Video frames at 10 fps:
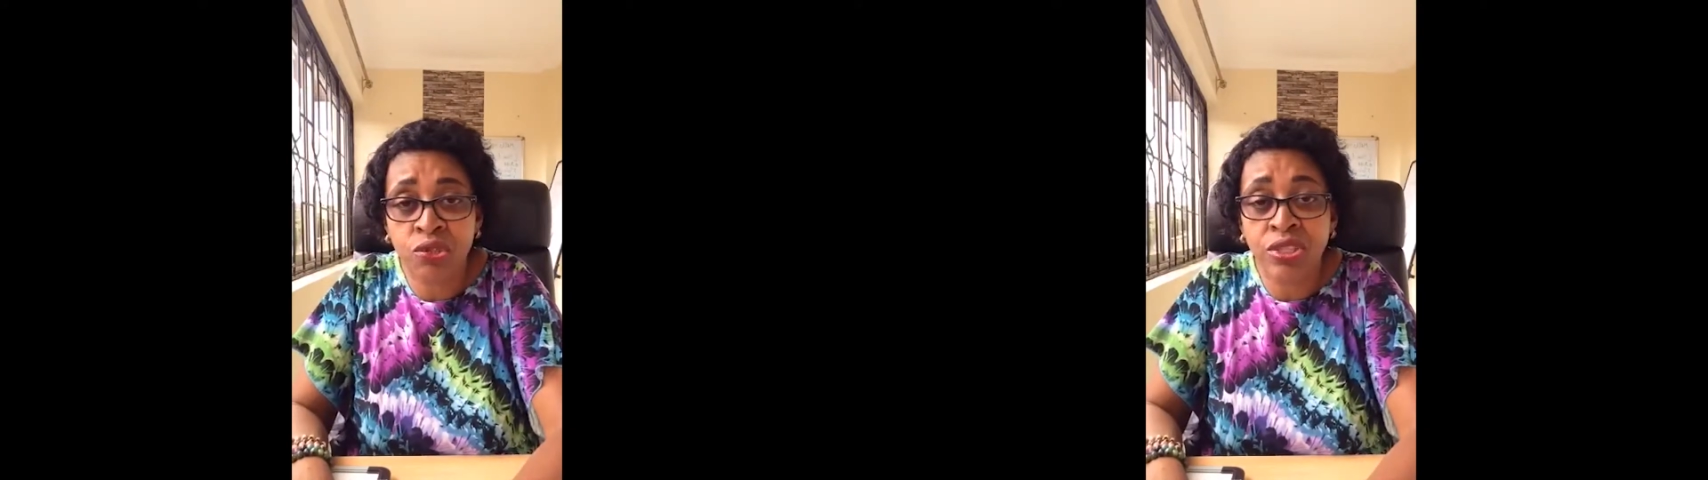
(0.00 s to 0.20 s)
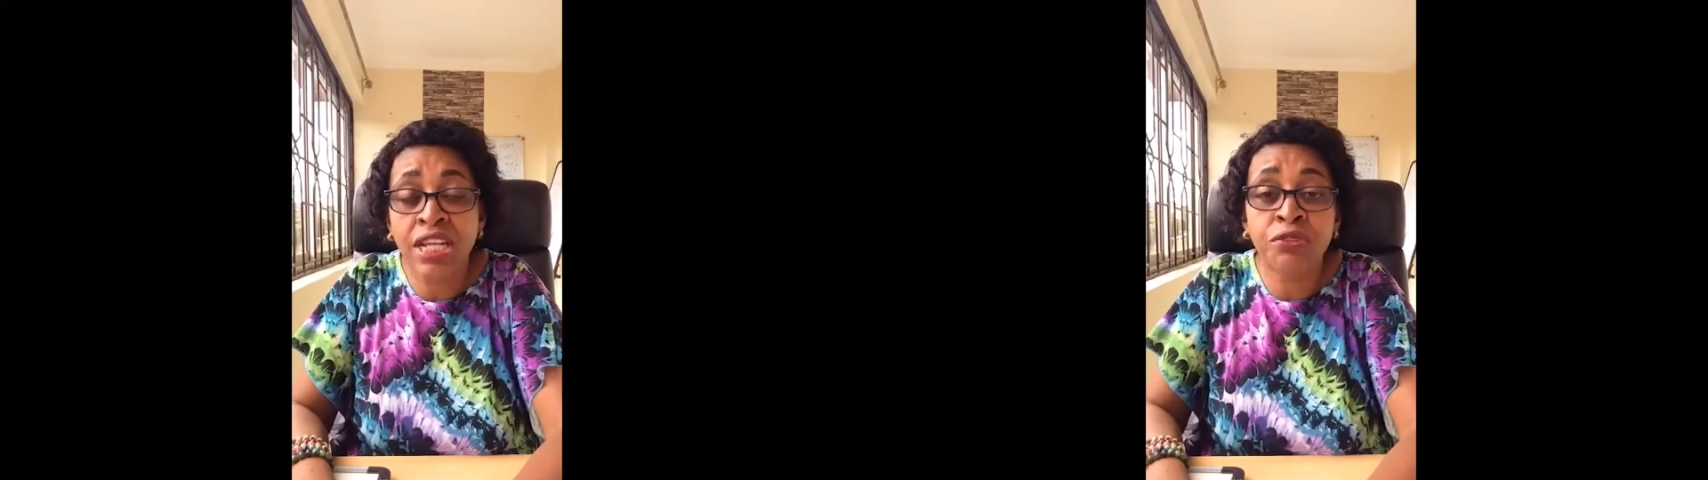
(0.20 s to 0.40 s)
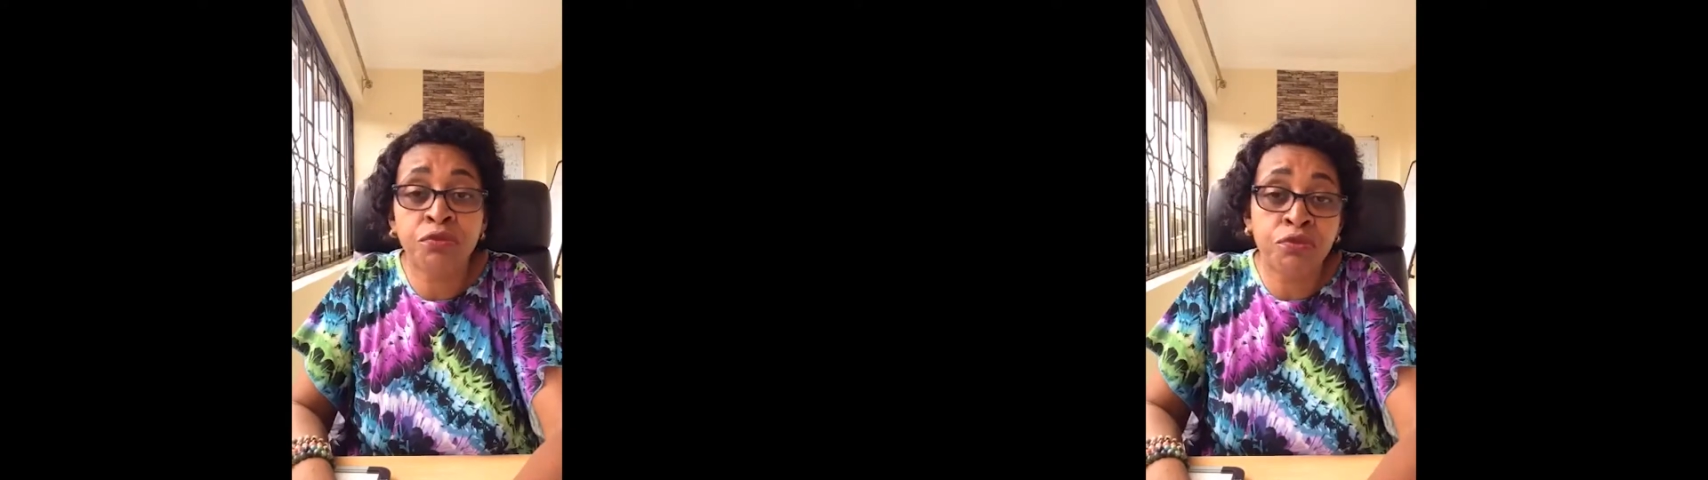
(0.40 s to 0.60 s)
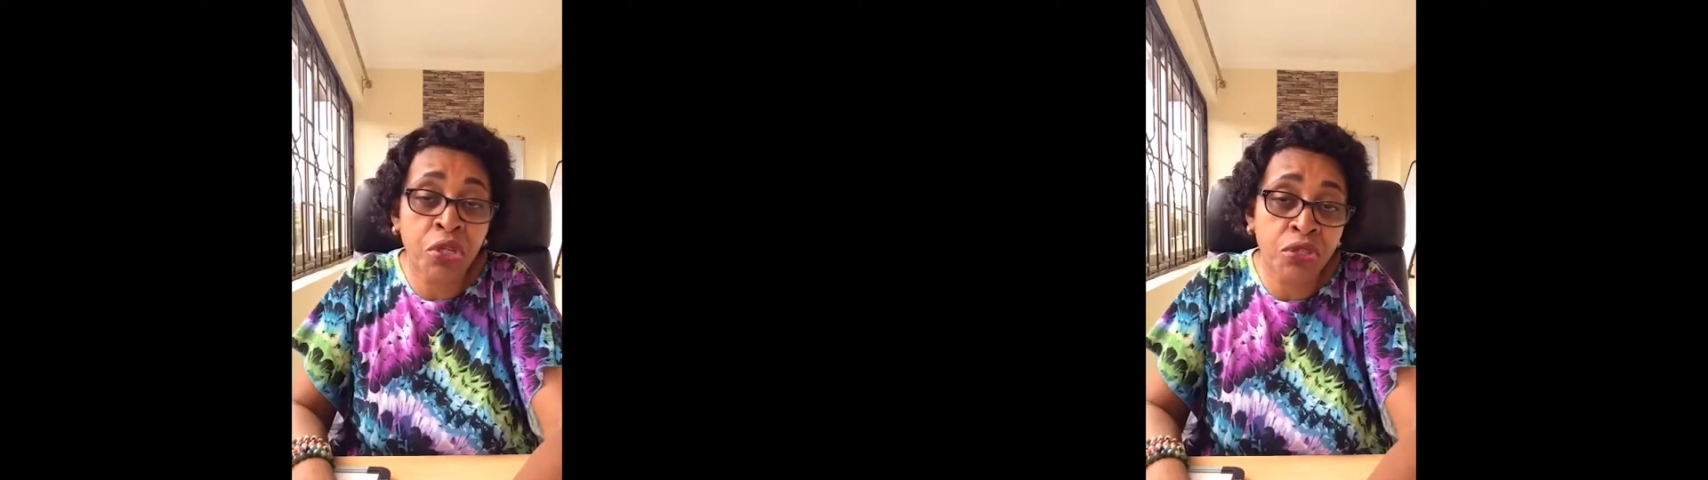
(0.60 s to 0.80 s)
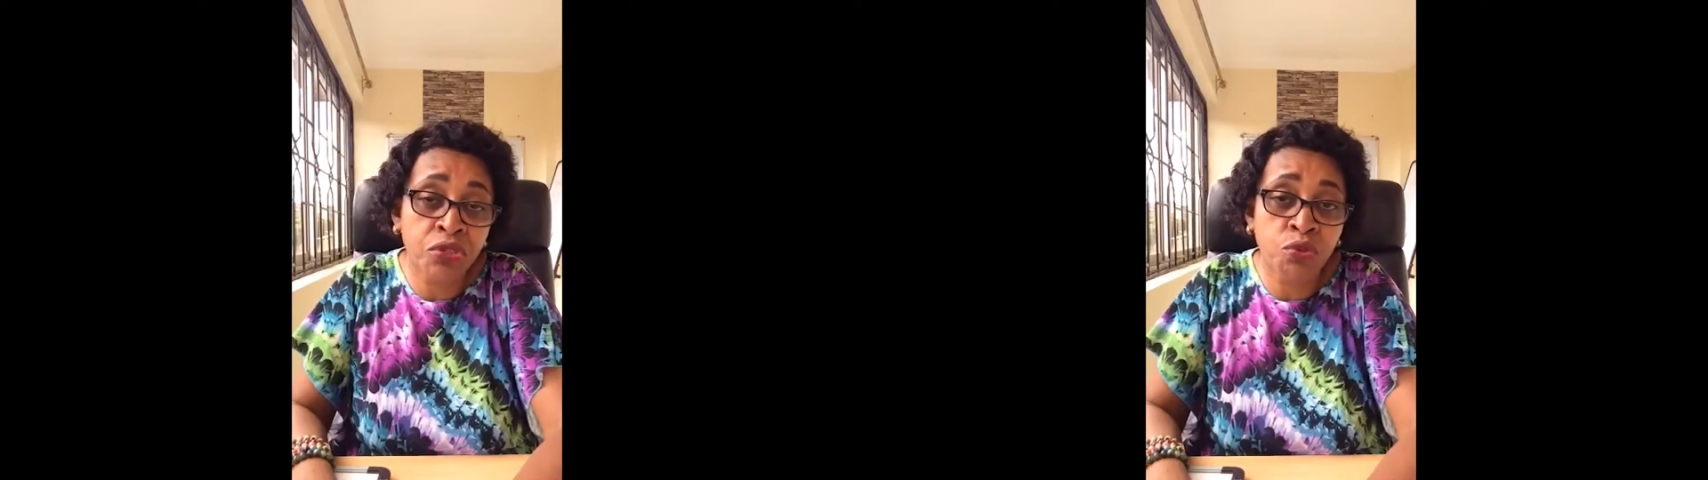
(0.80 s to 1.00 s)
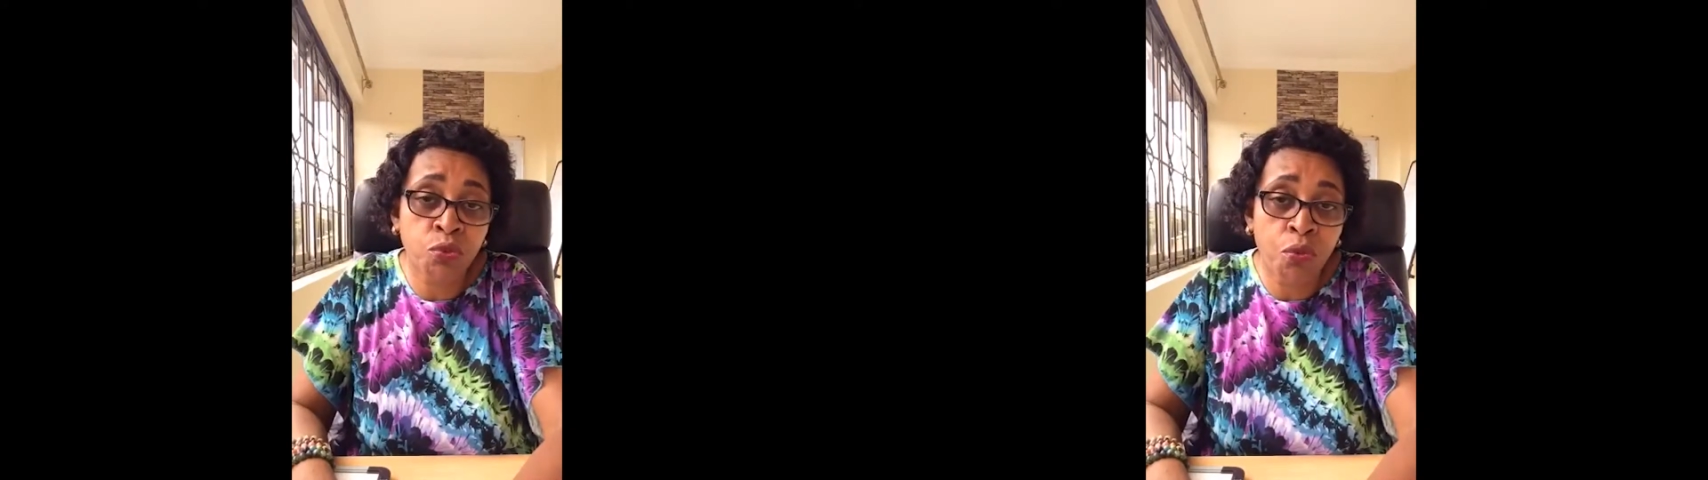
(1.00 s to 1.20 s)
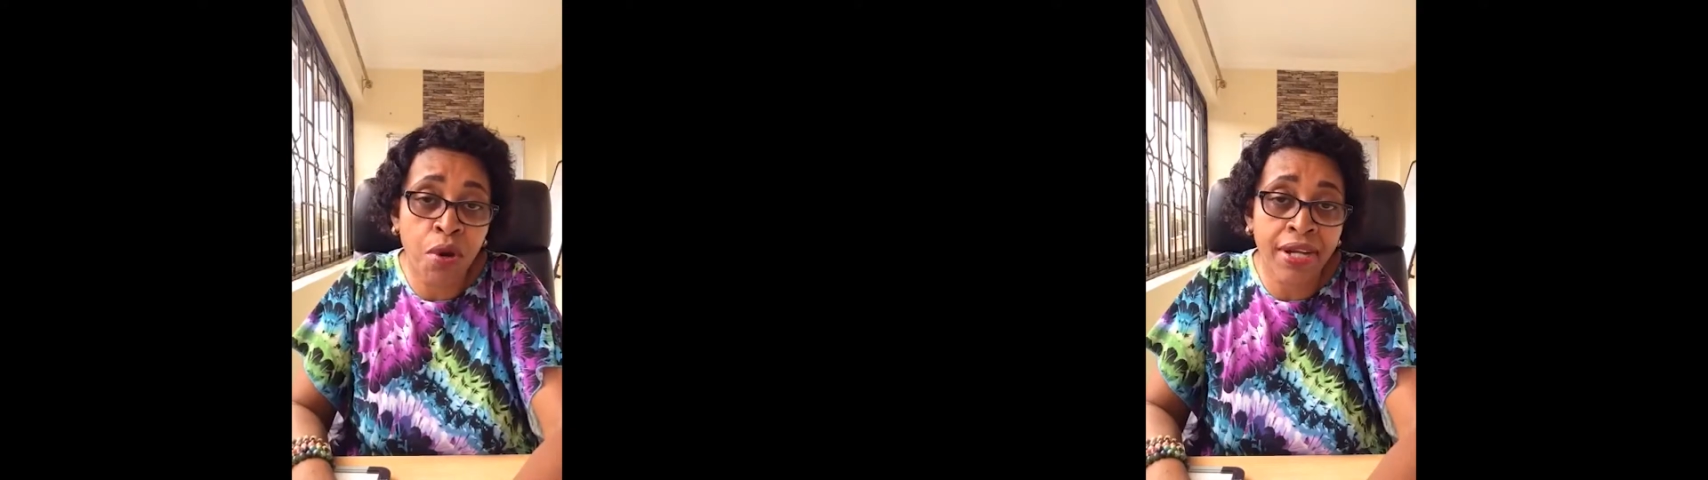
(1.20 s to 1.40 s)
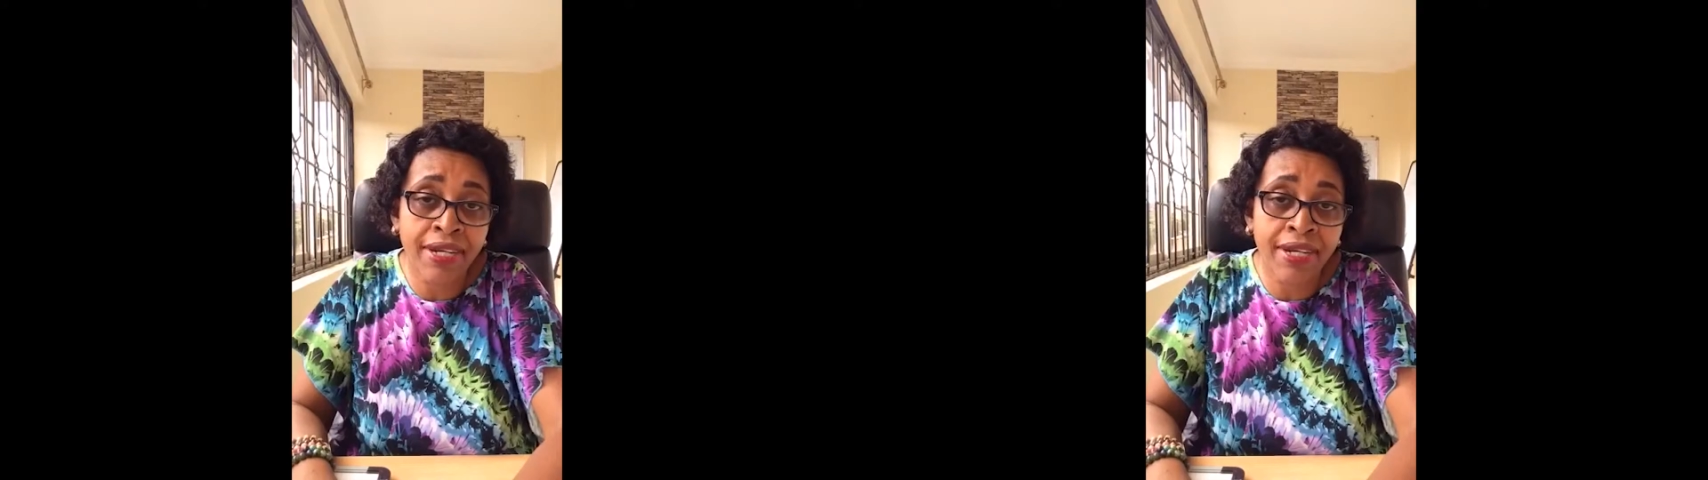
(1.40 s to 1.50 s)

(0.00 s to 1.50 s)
and you've got to work.